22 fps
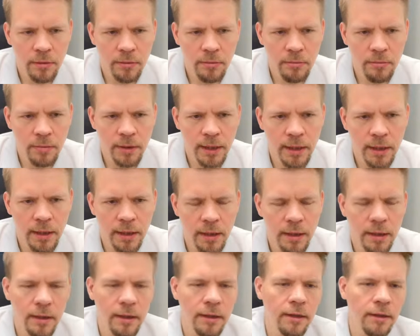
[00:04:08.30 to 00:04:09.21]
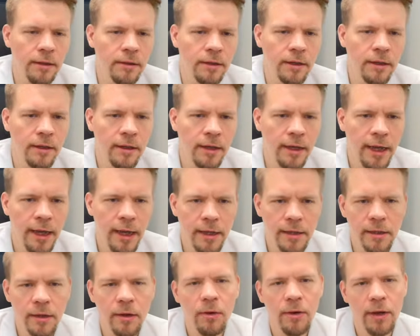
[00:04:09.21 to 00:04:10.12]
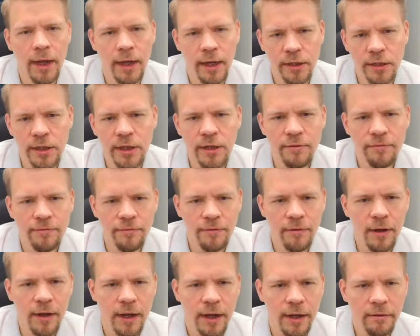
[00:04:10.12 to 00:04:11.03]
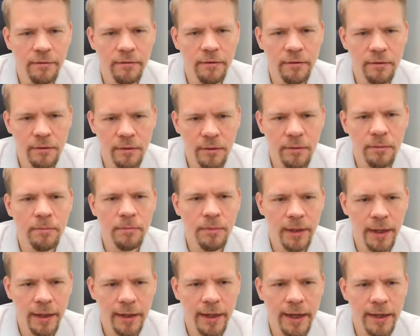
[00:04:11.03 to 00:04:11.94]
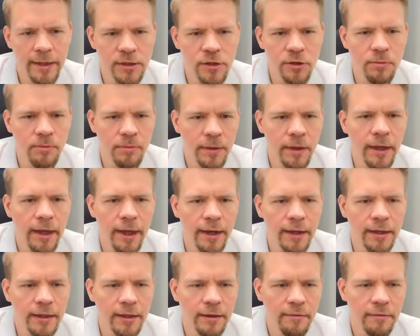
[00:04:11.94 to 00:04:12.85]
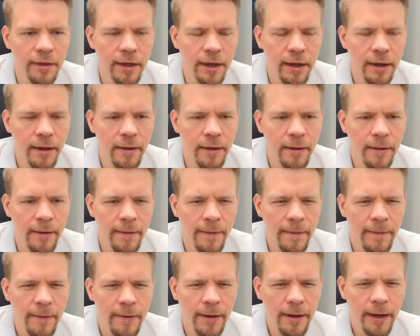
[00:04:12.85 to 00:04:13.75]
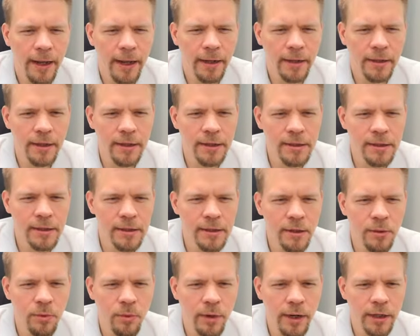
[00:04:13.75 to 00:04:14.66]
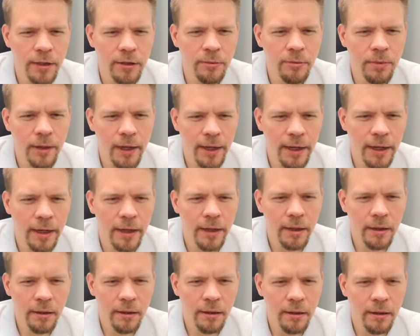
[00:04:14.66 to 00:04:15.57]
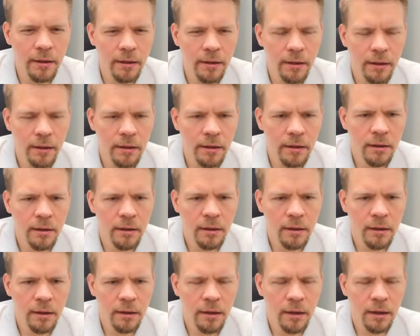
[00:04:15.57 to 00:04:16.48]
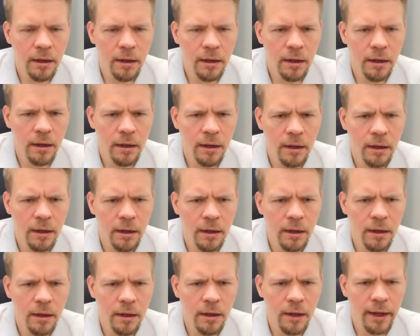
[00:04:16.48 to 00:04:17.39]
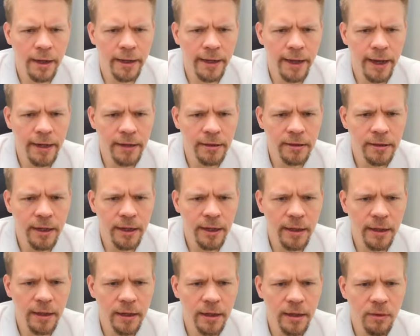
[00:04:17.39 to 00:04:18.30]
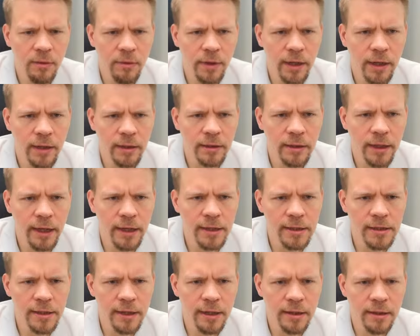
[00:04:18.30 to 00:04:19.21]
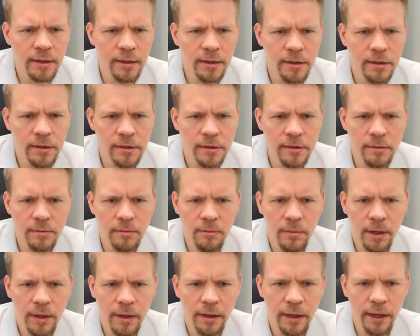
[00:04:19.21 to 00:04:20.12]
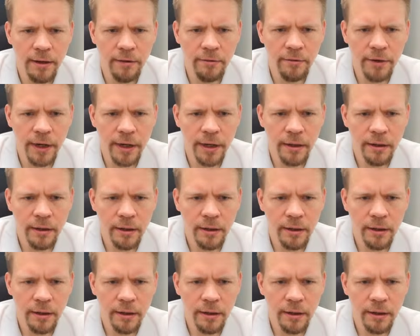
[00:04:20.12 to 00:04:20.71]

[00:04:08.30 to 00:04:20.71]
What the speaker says: be the case. Okay, g5. Black has to be active, yeah. And this is the way to play. I can't take, queen takes, and it's my every